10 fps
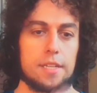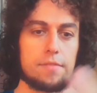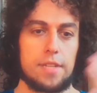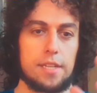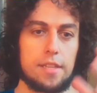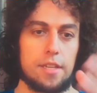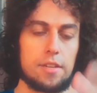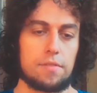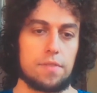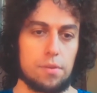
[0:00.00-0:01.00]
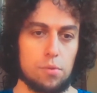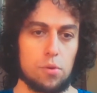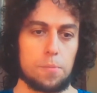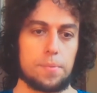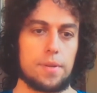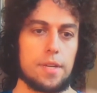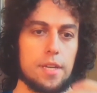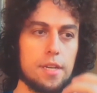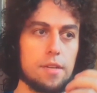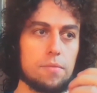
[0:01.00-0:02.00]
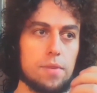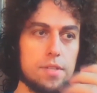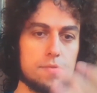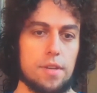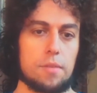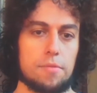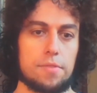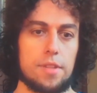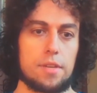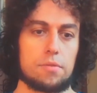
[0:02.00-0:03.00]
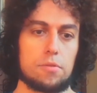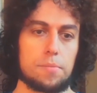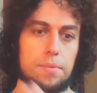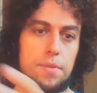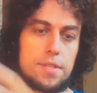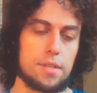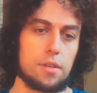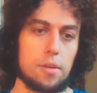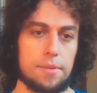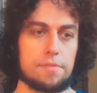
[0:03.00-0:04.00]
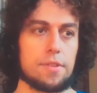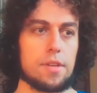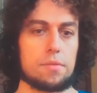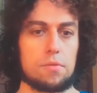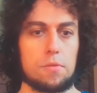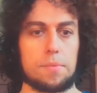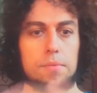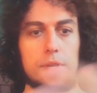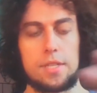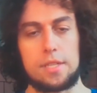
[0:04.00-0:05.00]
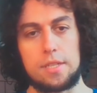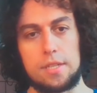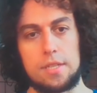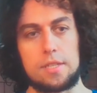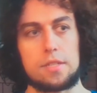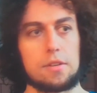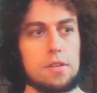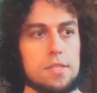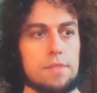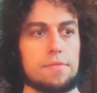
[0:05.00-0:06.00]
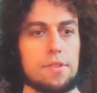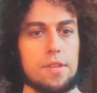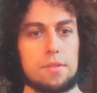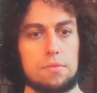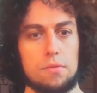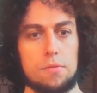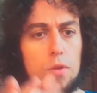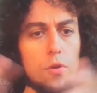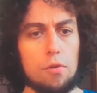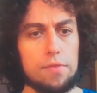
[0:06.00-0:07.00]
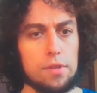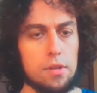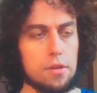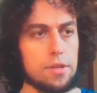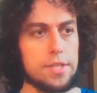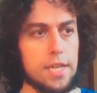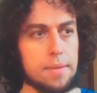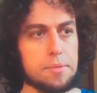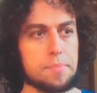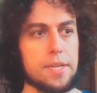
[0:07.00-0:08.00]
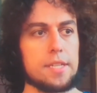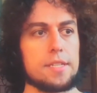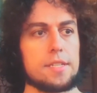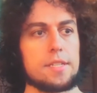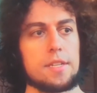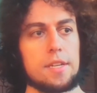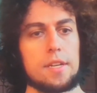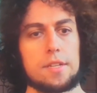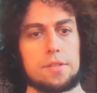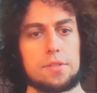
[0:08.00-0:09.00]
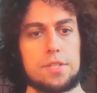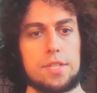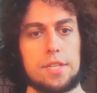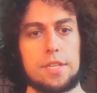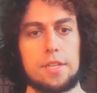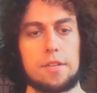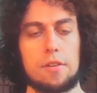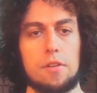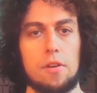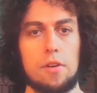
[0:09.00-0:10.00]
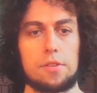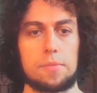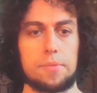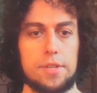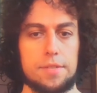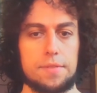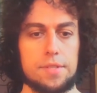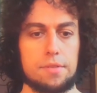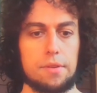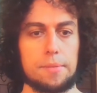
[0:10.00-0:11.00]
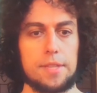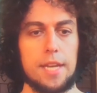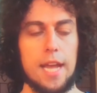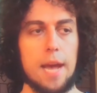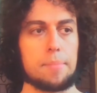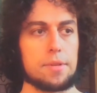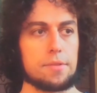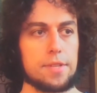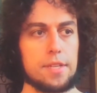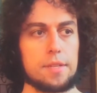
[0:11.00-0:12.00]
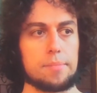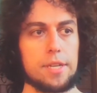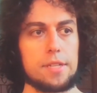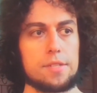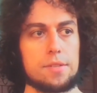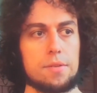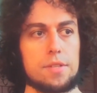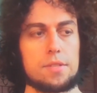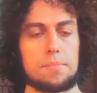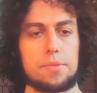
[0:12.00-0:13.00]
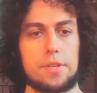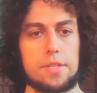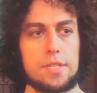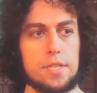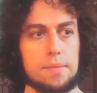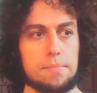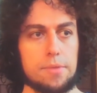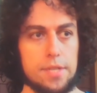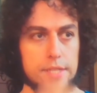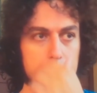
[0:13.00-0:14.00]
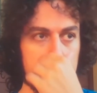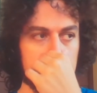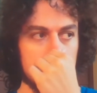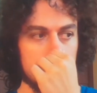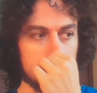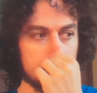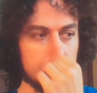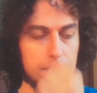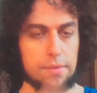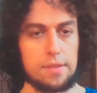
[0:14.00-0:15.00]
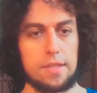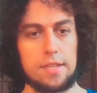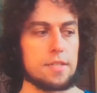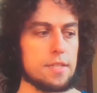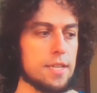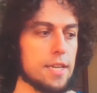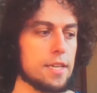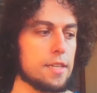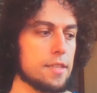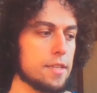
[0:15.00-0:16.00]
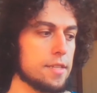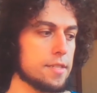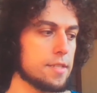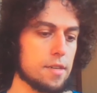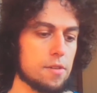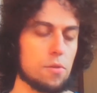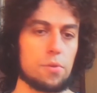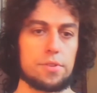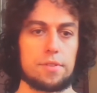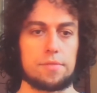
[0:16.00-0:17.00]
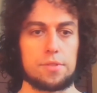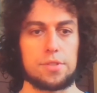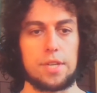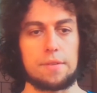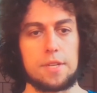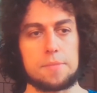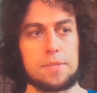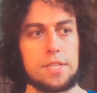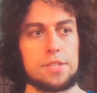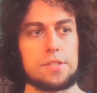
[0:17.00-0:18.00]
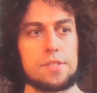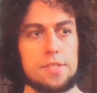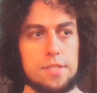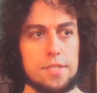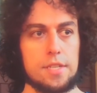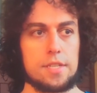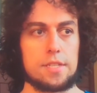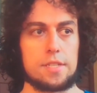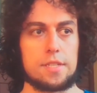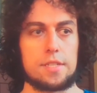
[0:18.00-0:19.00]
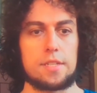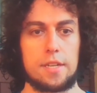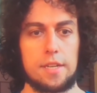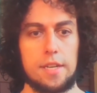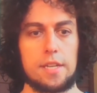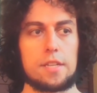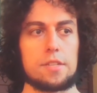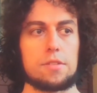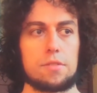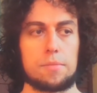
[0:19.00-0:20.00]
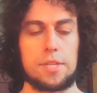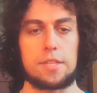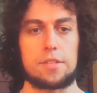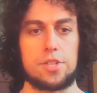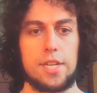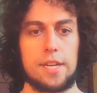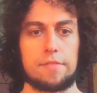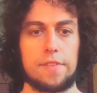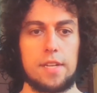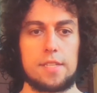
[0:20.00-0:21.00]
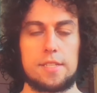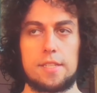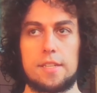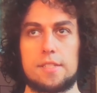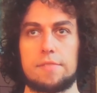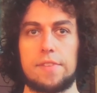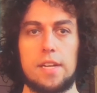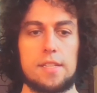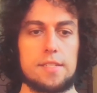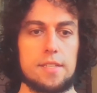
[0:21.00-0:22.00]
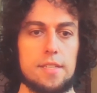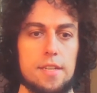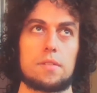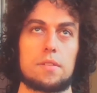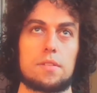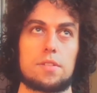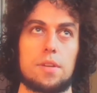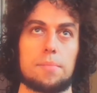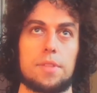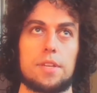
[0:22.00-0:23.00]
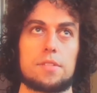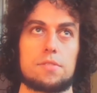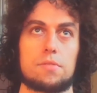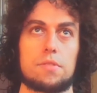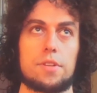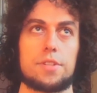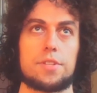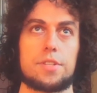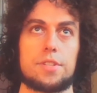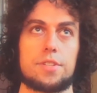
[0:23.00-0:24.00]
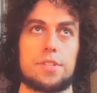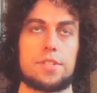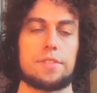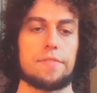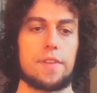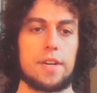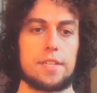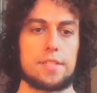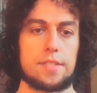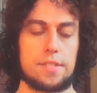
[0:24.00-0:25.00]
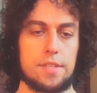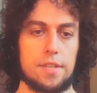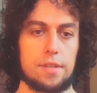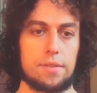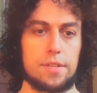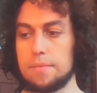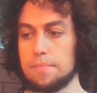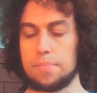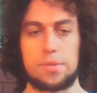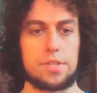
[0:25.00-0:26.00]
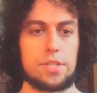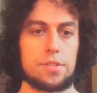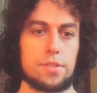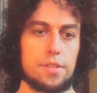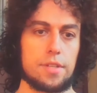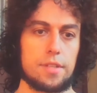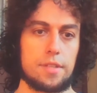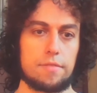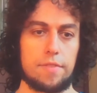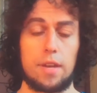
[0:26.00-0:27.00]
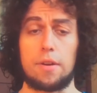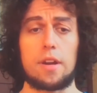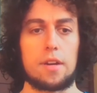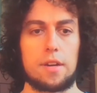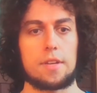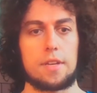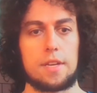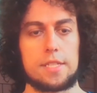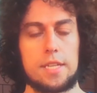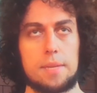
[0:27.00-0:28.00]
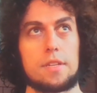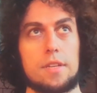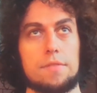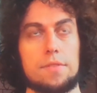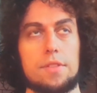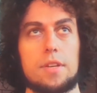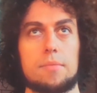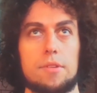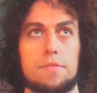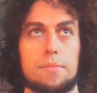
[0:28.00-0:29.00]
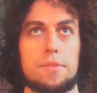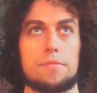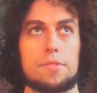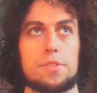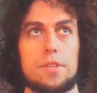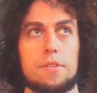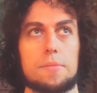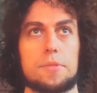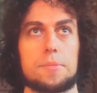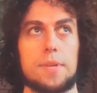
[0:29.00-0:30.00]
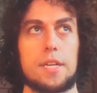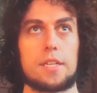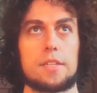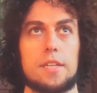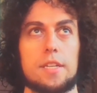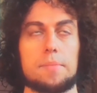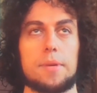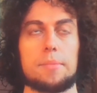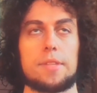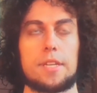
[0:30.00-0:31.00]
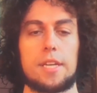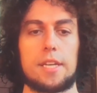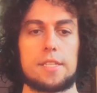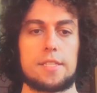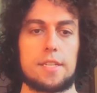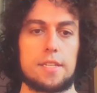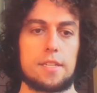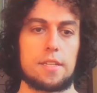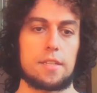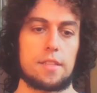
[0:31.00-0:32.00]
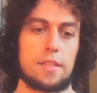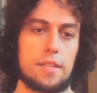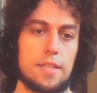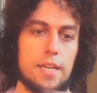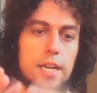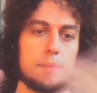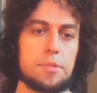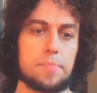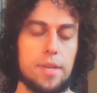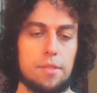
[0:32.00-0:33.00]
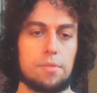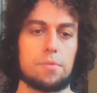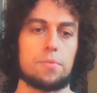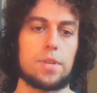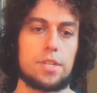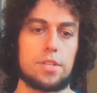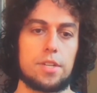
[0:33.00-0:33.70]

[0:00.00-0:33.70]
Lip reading: like thinking of a group and what is valuable for that group and what is economic for that group and what is costly for that group over longer time spans, to see other points of disagreement that happened during that debate. So at some point, Sam points out that frequently taking these older evolutionary explanations is akin to committing the genetic fallacy. That is the fallacy that something's origin justifies its current position in the value hierarchy. Except if you think about it from an evolutionary perspective, it may be the case that the time span through which